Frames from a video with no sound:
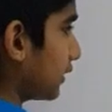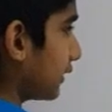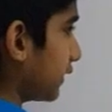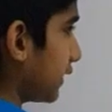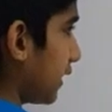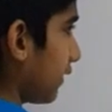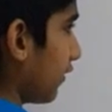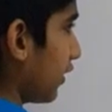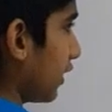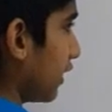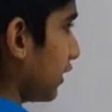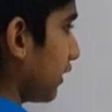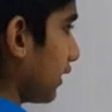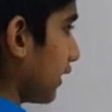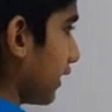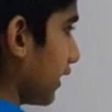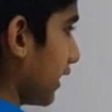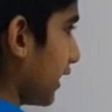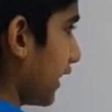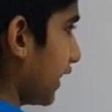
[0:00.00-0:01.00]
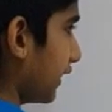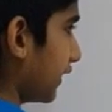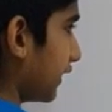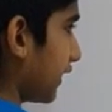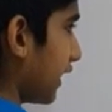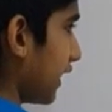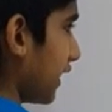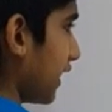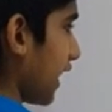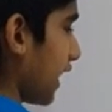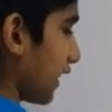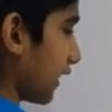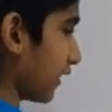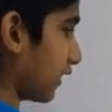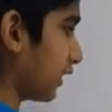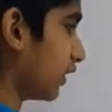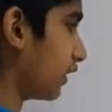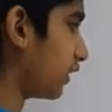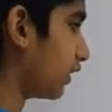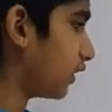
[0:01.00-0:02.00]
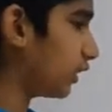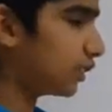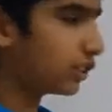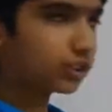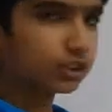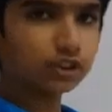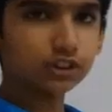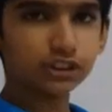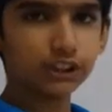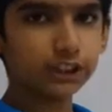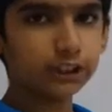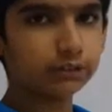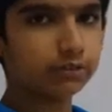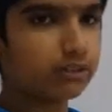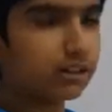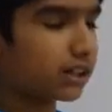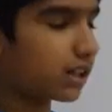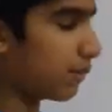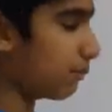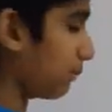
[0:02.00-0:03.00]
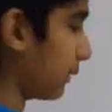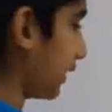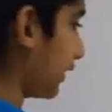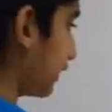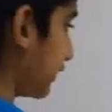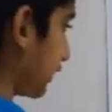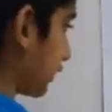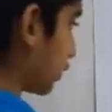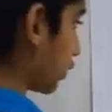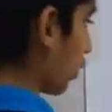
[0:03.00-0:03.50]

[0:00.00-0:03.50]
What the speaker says: 7, 8 and 9. So 6 will complete this